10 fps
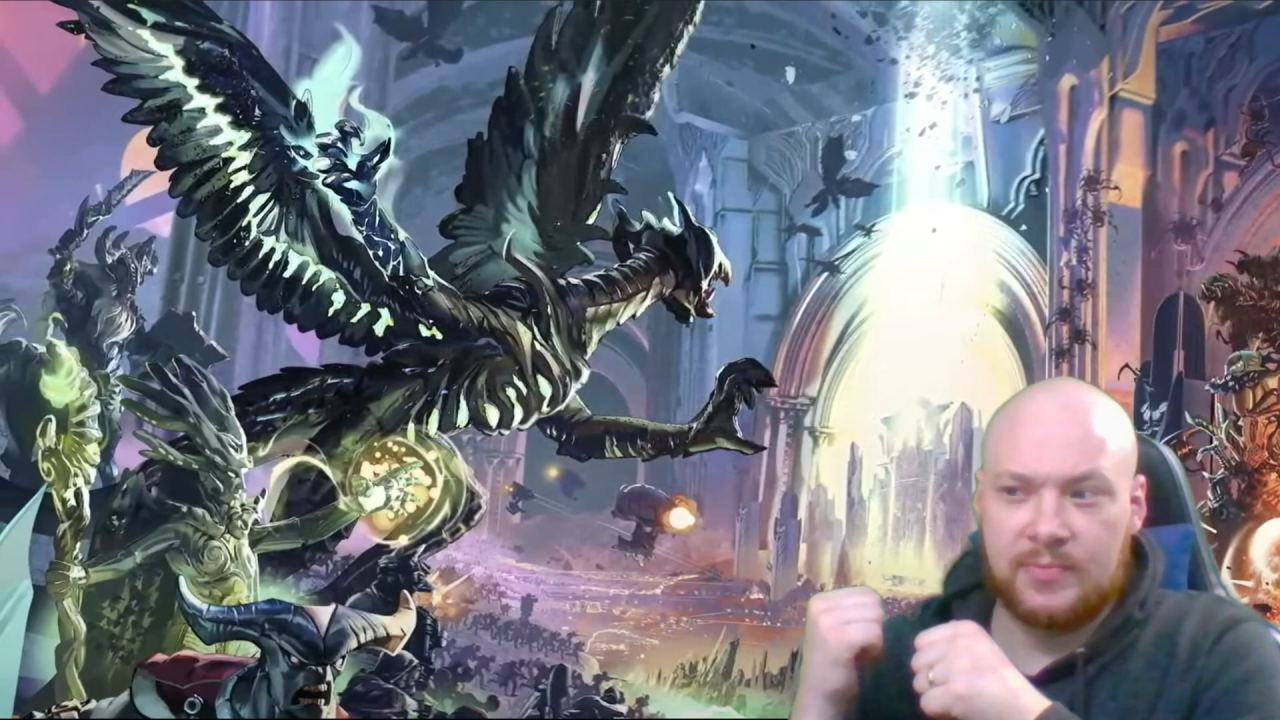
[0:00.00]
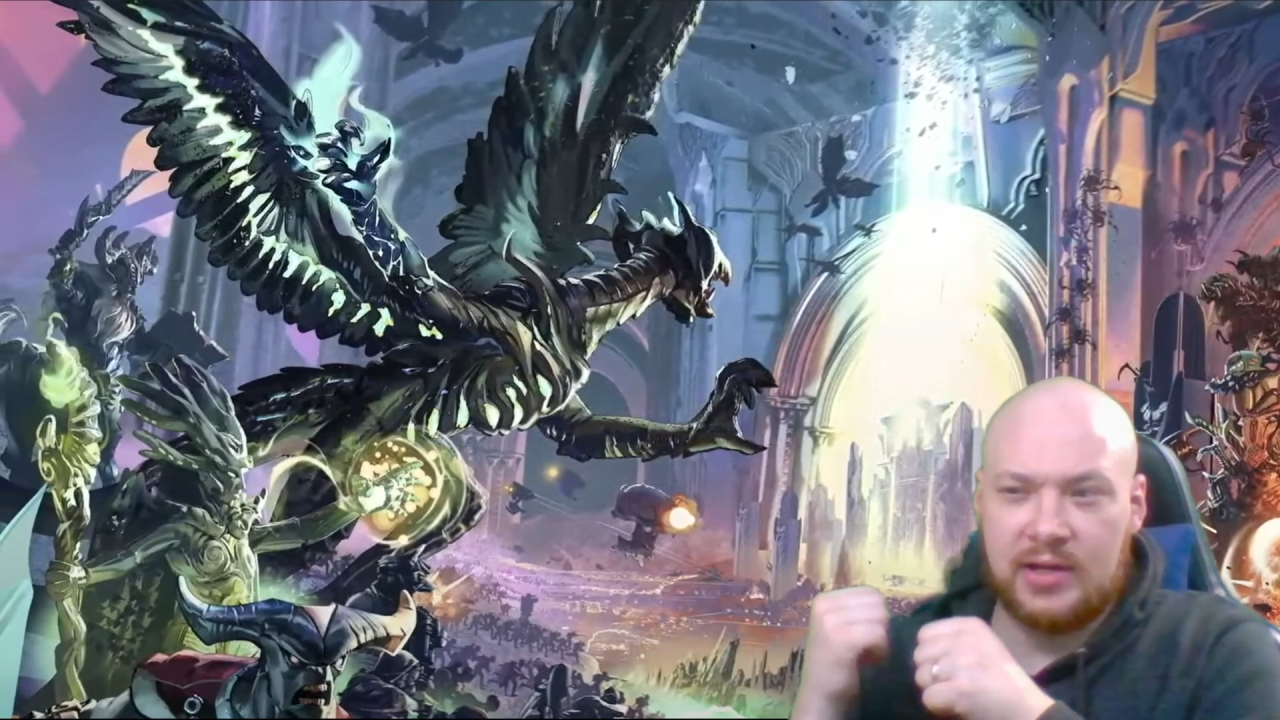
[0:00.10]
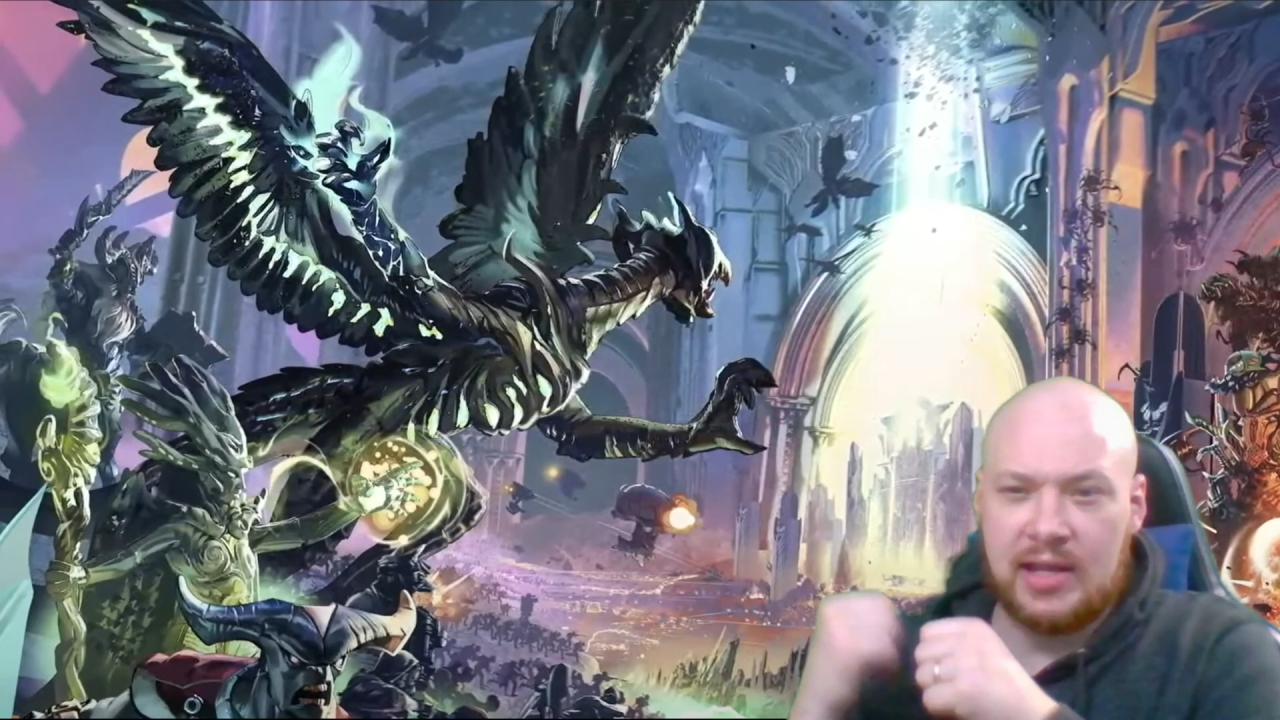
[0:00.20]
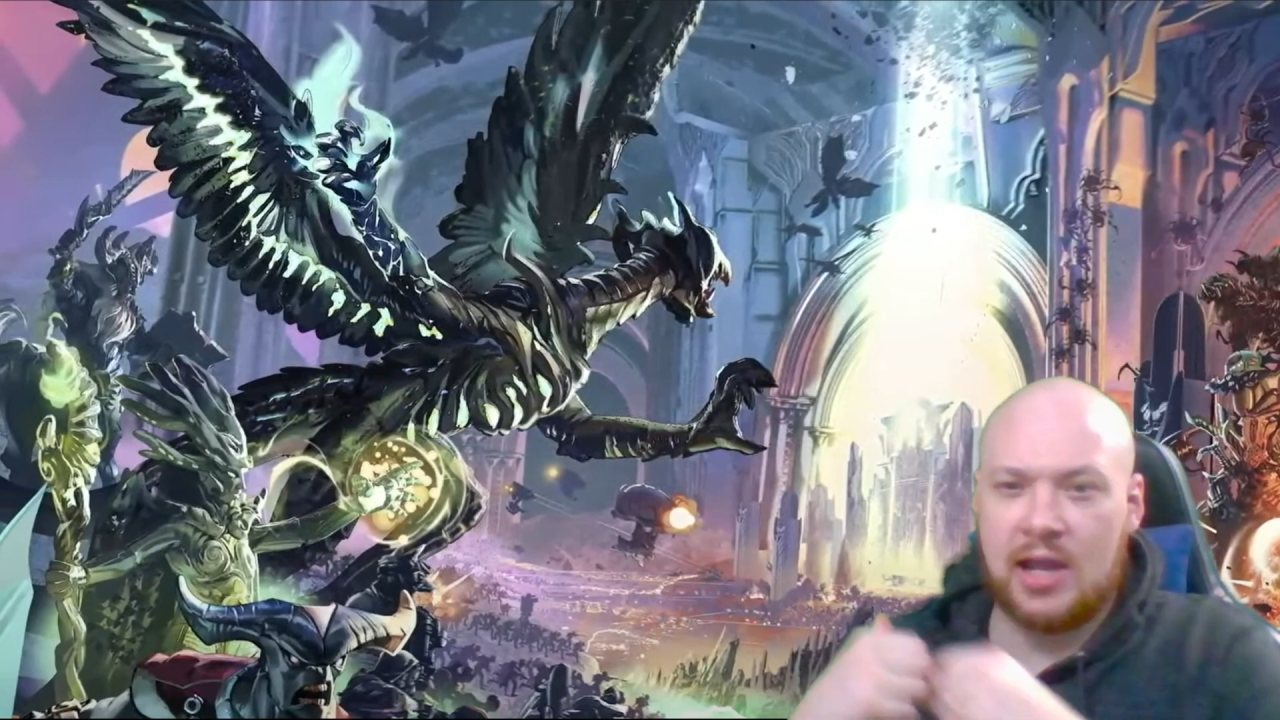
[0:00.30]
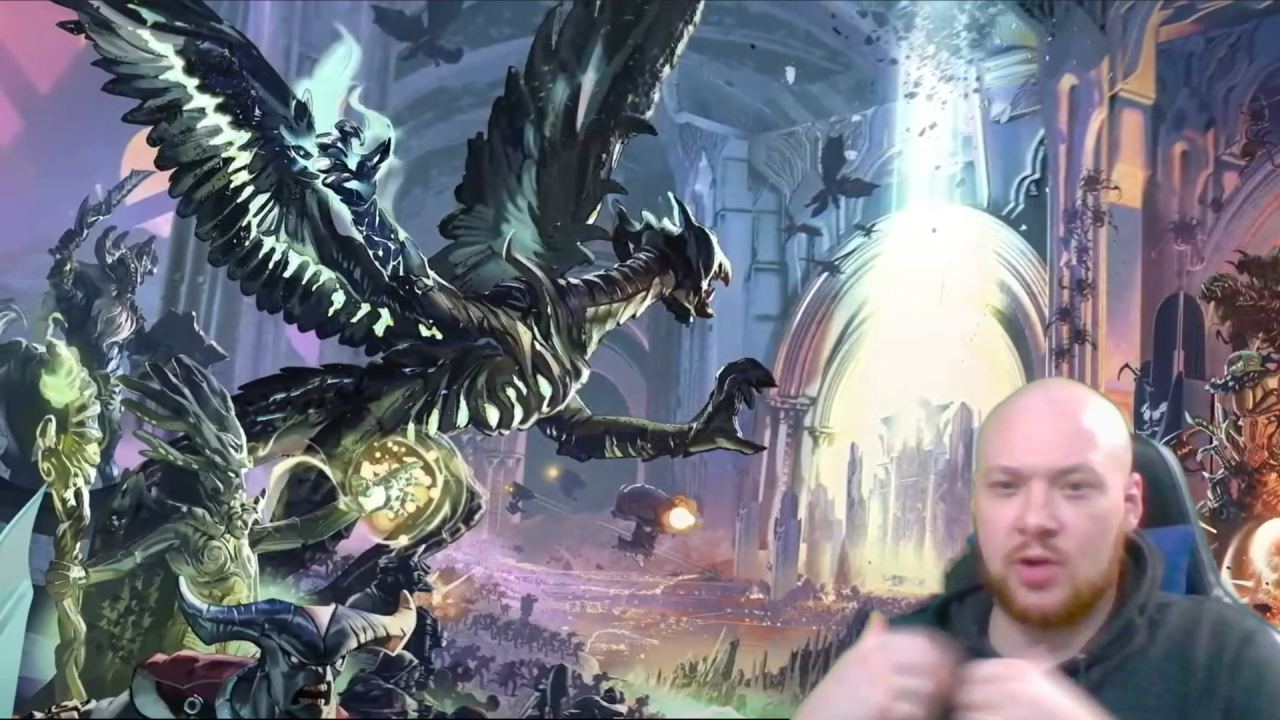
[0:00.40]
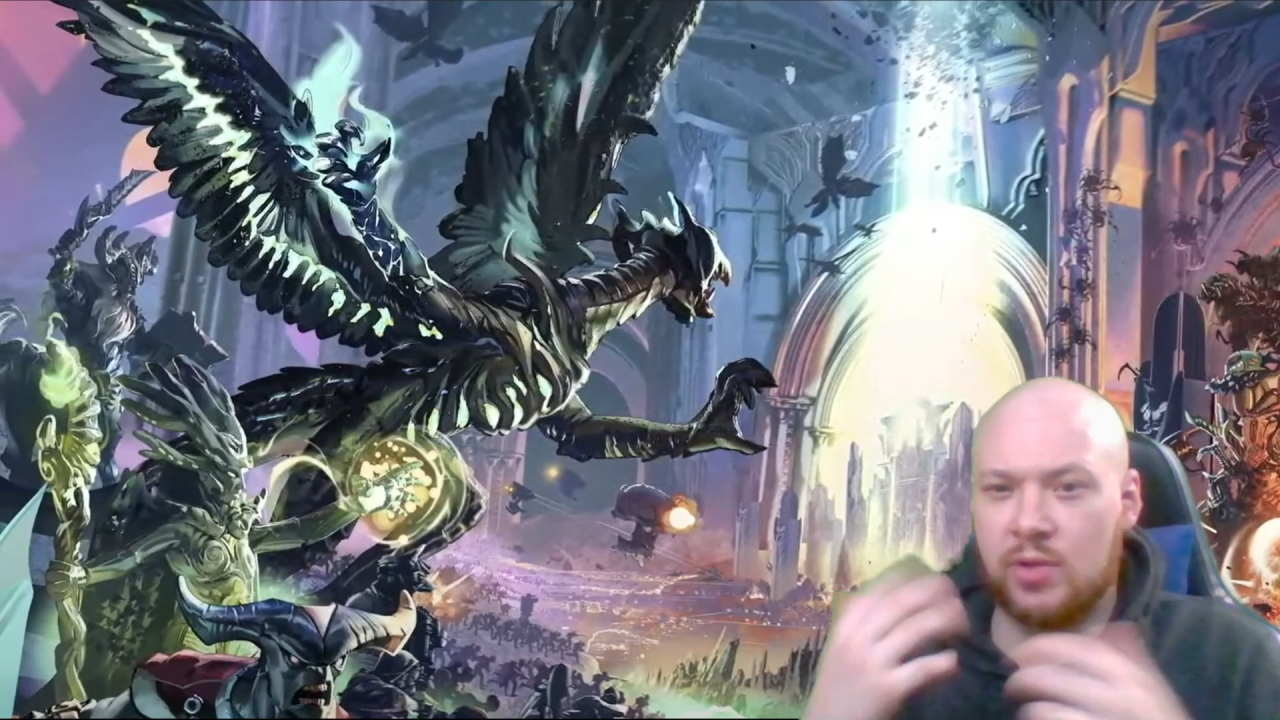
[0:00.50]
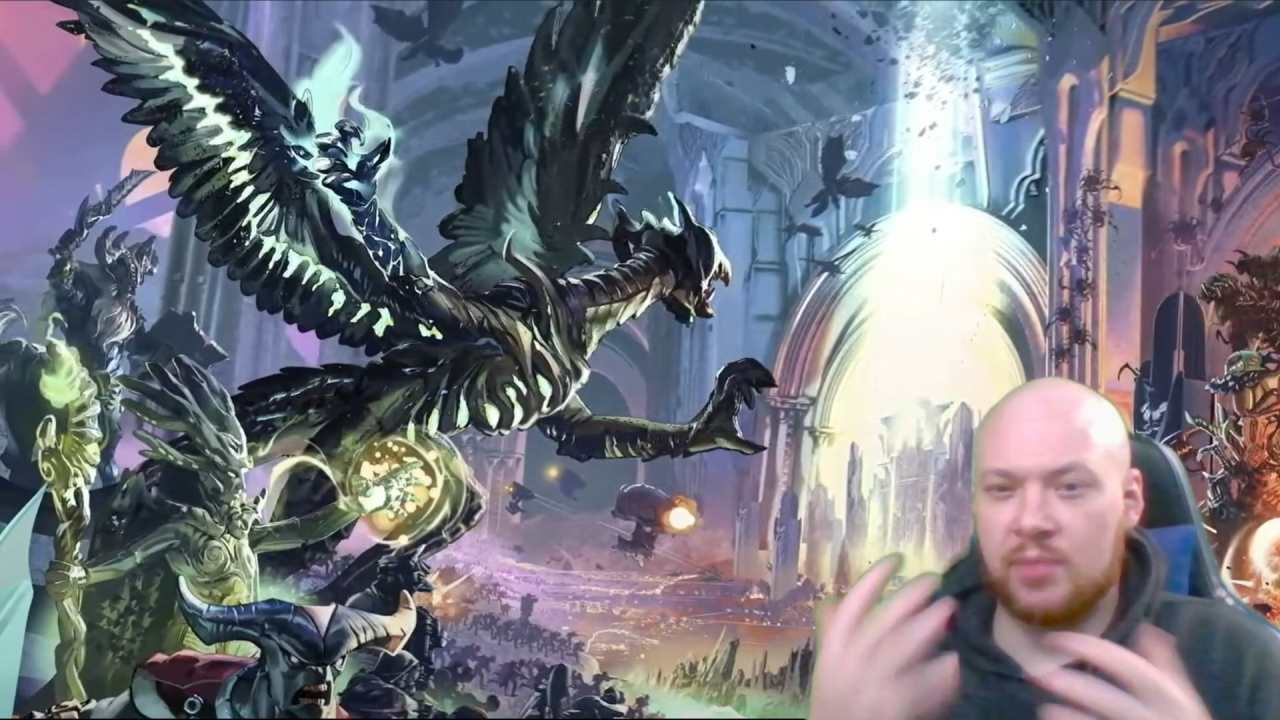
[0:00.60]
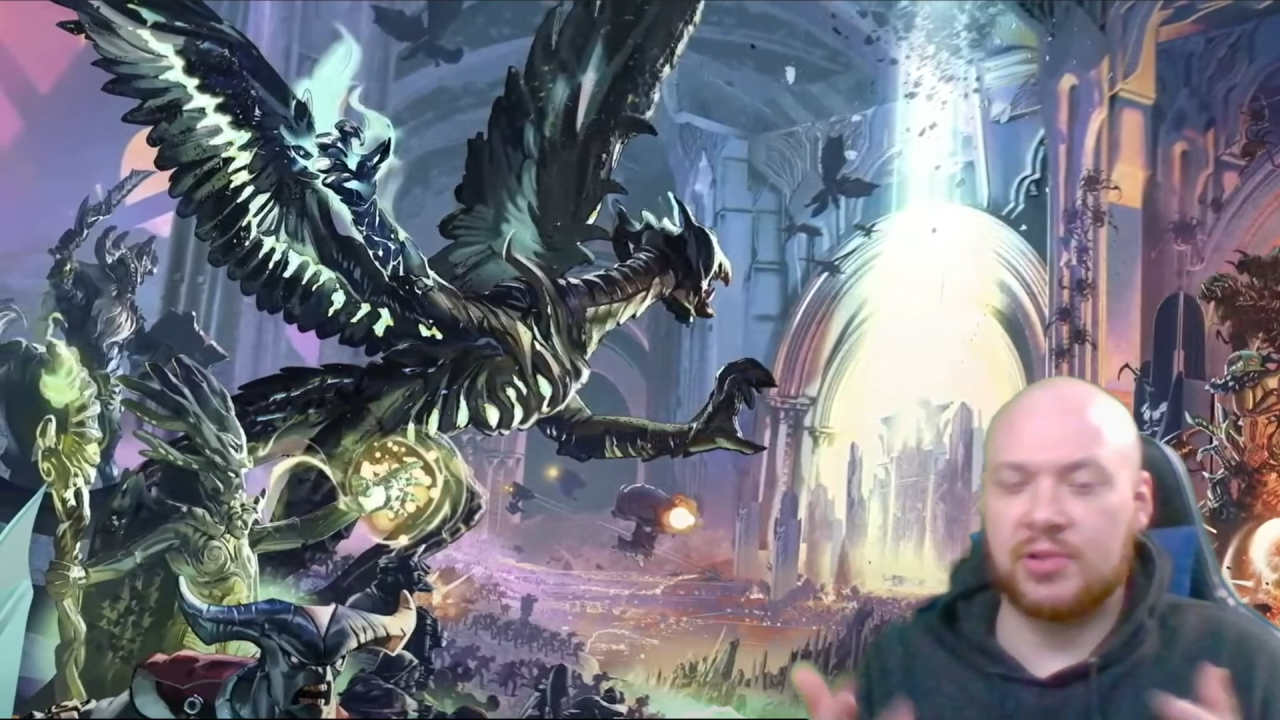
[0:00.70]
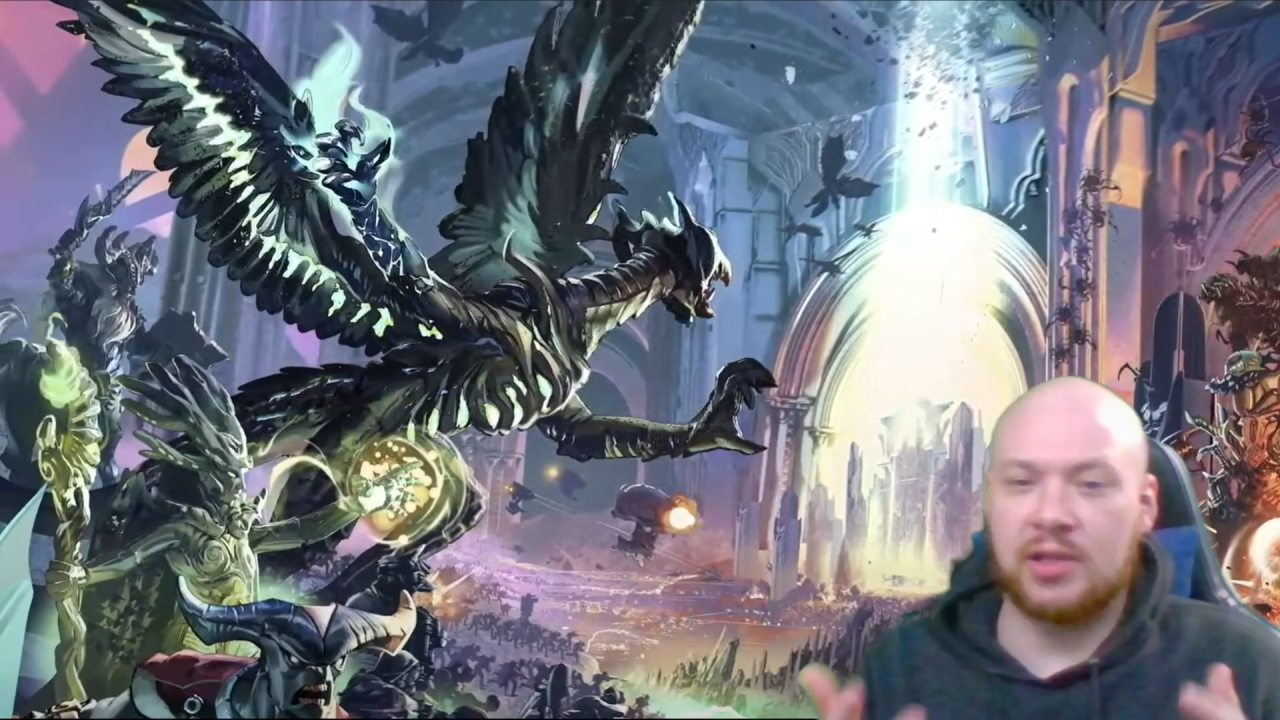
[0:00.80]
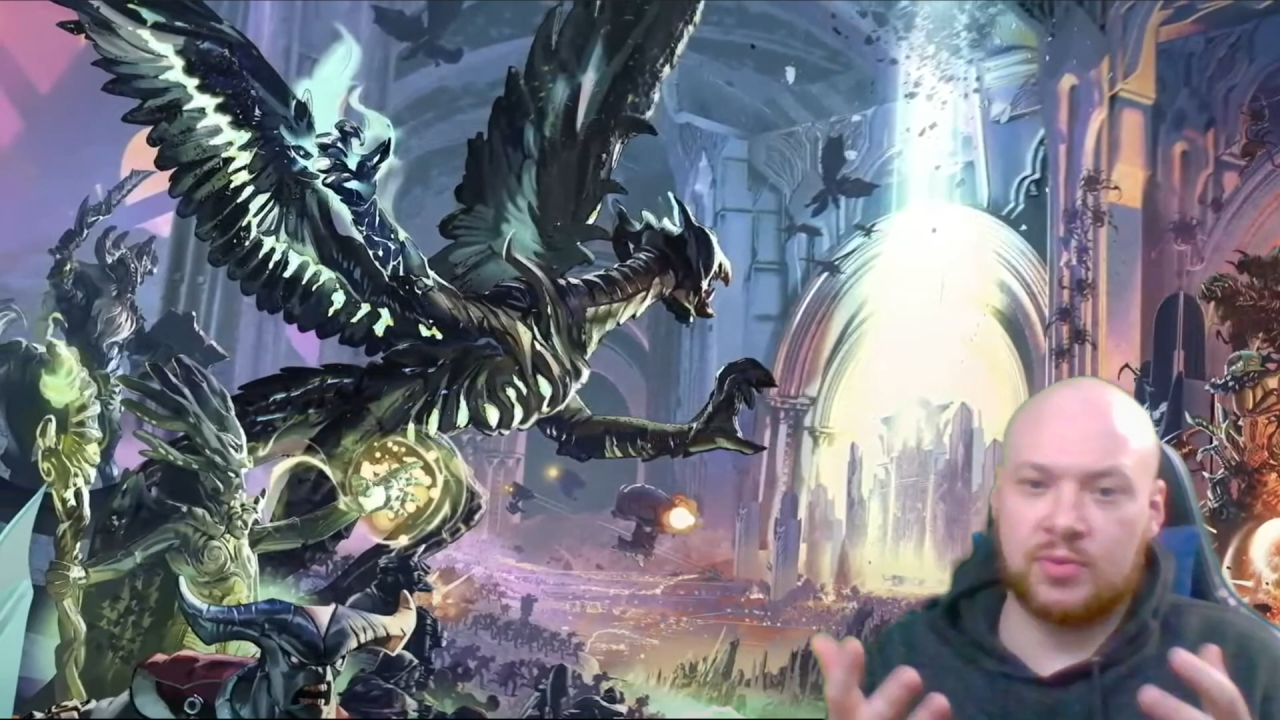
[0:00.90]
then how do
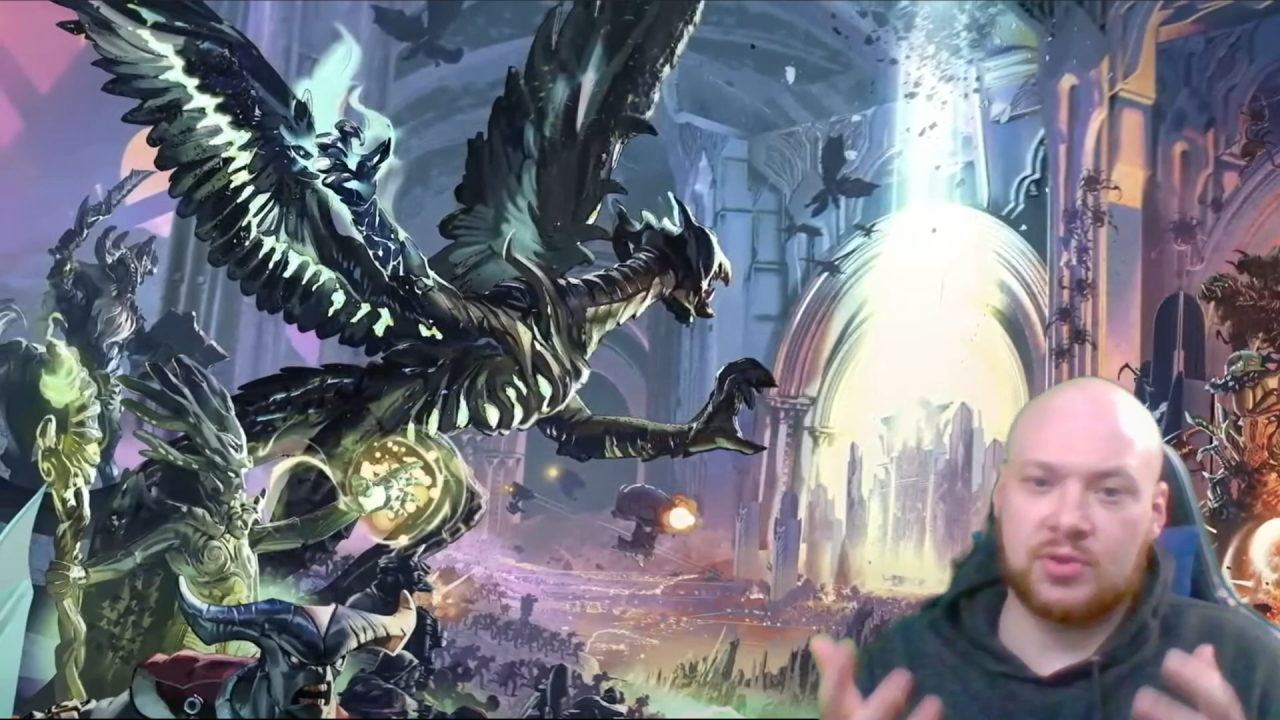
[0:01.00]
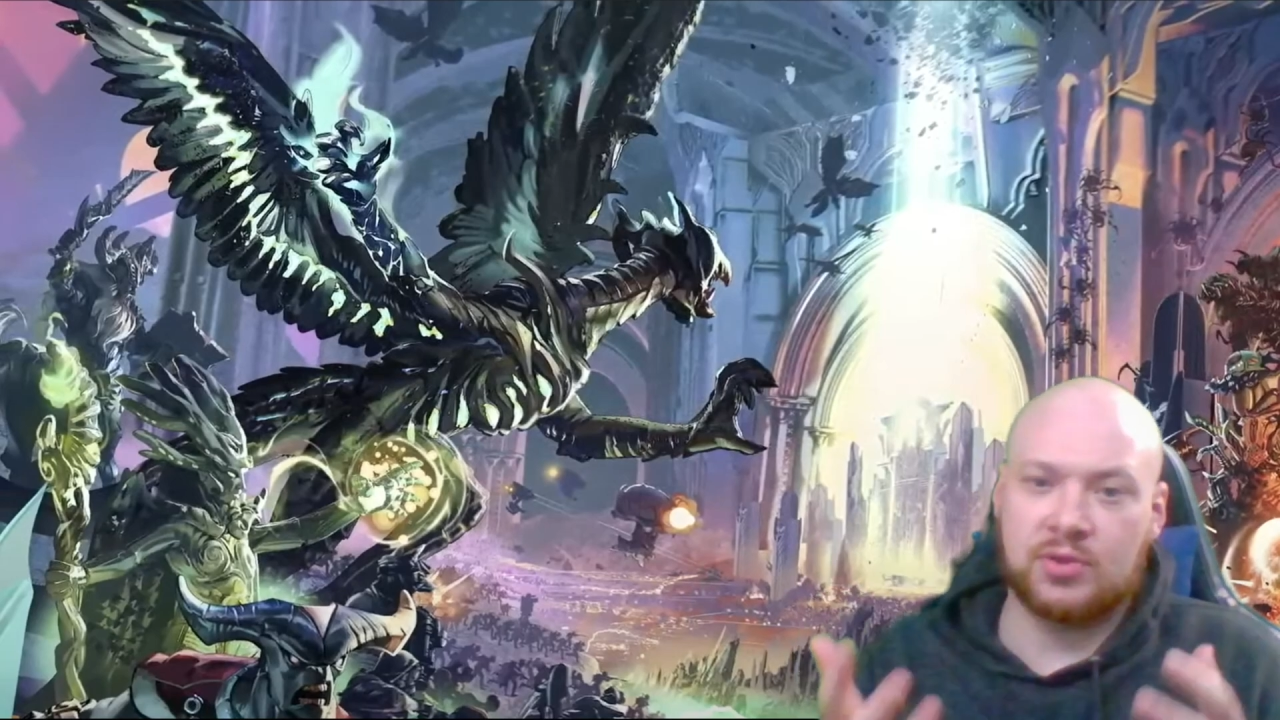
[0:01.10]
I play with